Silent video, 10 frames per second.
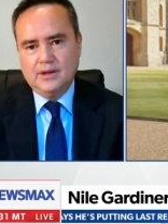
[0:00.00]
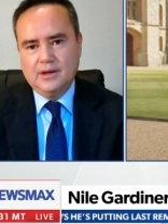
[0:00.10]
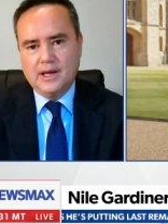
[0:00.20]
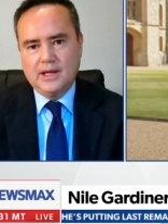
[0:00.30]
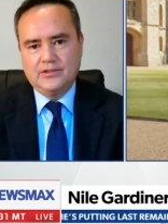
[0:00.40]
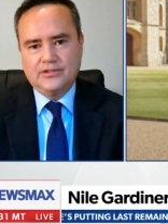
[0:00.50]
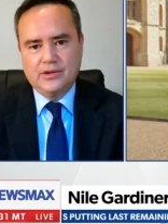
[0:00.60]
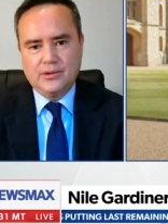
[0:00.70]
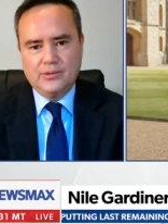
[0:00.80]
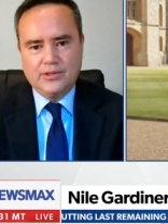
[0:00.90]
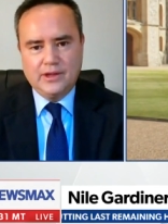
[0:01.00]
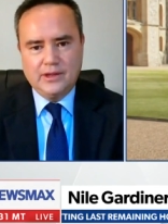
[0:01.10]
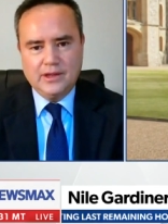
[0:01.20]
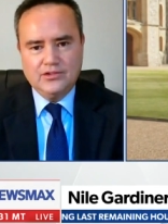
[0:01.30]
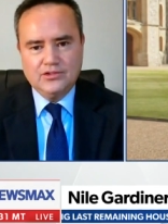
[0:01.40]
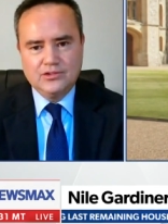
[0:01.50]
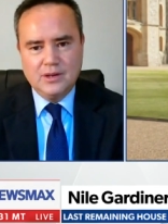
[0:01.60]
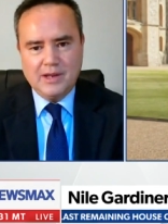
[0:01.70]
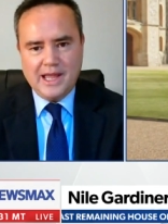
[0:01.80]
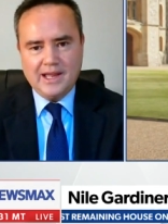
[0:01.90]
Uh, and so, the
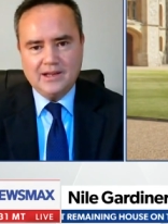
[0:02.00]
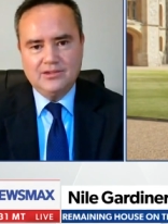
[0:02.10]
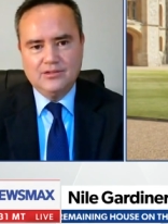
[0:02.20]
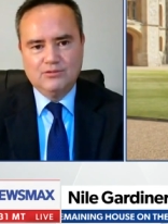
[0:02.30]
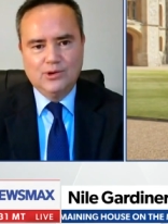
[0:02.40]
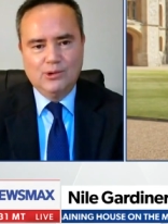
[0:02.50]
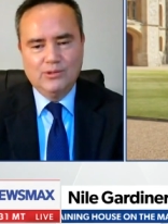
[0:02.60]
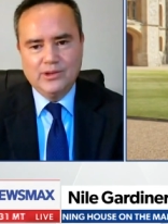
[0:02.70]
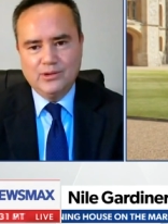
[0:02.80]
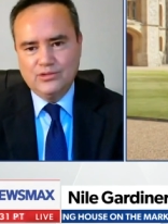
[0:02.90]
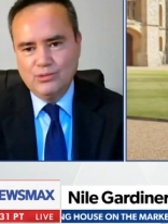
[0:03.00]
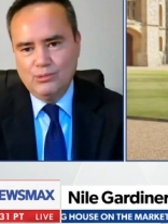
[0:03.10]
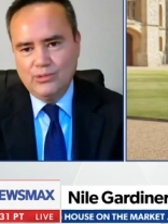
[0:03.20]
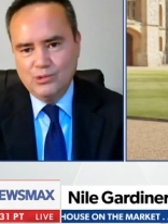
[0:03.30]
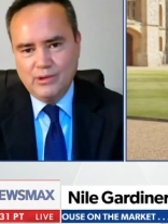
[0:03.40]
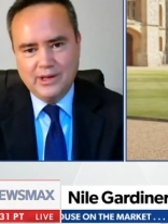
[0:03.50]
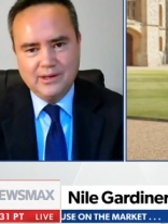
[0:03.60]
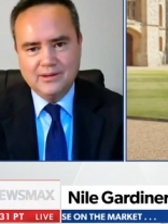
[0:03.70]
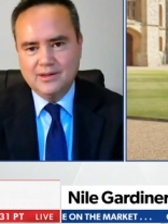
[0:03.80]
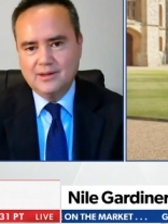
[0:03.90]
extremely active role that you saw the
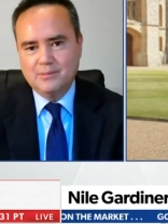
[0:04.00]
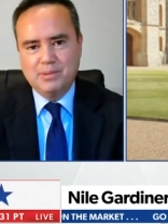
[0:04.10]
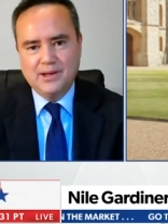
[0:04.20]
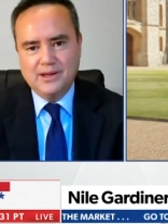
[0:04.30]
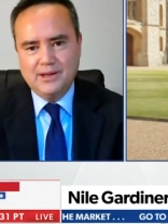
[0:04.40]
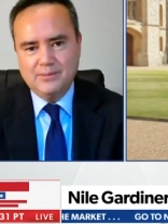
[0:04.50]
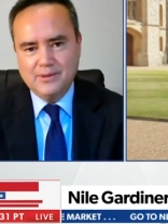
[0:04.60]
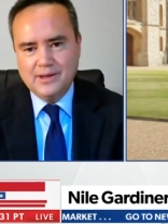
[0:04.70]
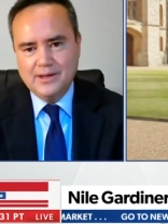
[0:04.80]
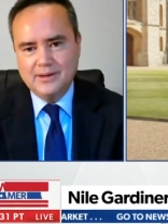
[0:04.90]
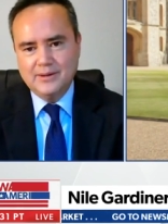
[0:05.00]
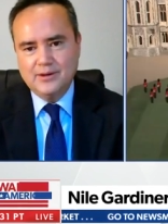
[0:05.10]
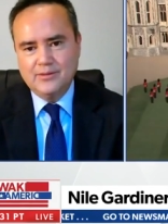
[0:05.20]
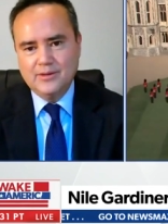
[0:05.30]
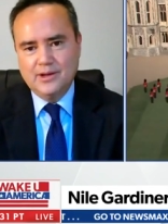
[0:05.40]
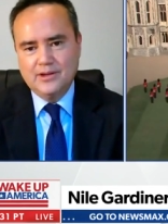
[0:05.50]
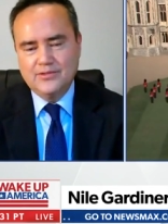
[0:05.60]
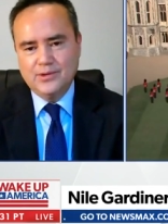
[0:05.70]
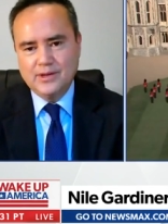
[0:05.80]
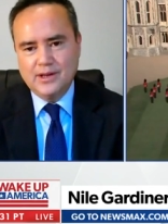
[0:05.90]
Queen uh, play over the last few